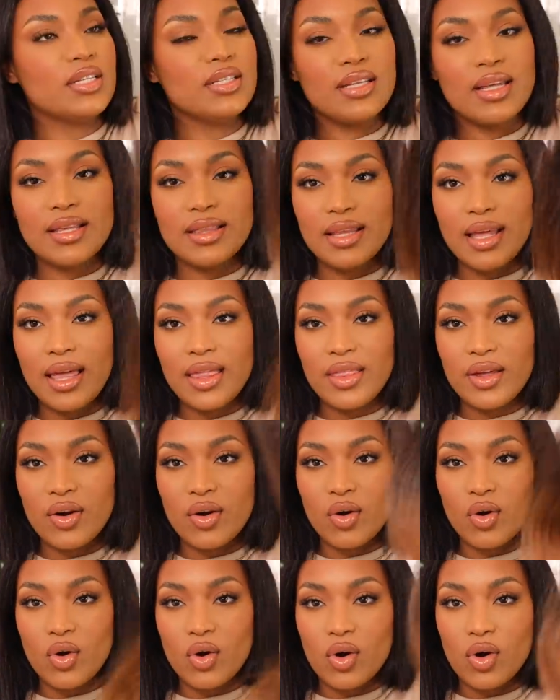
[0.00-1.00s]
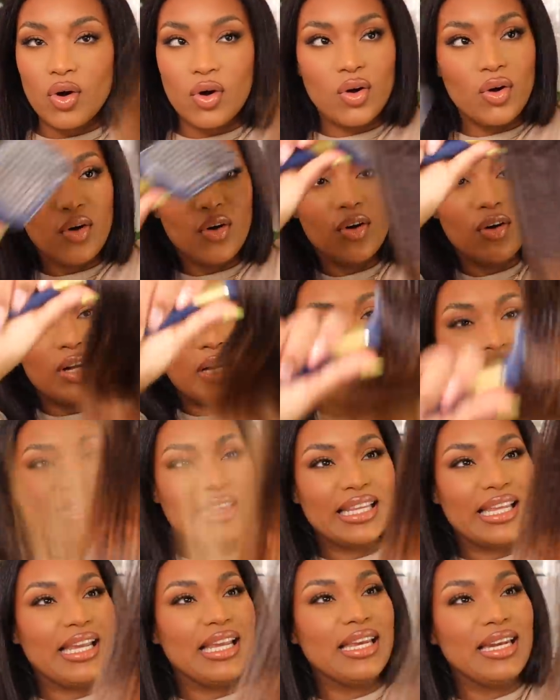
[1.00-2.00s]
Just like that, they're all
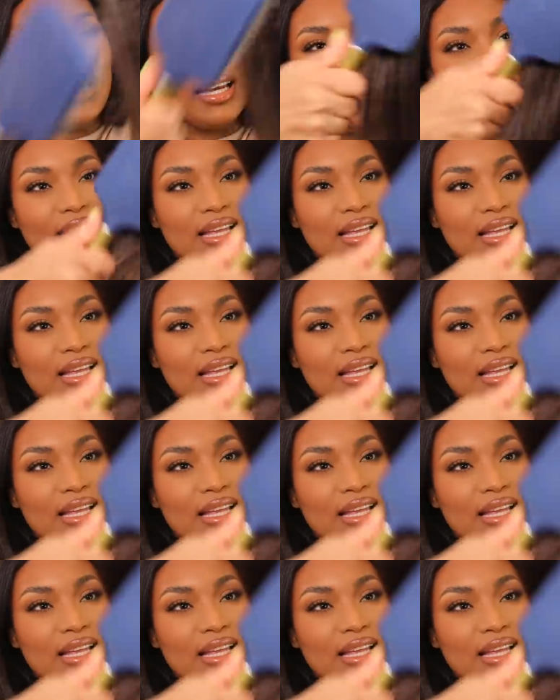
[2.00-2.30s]
clean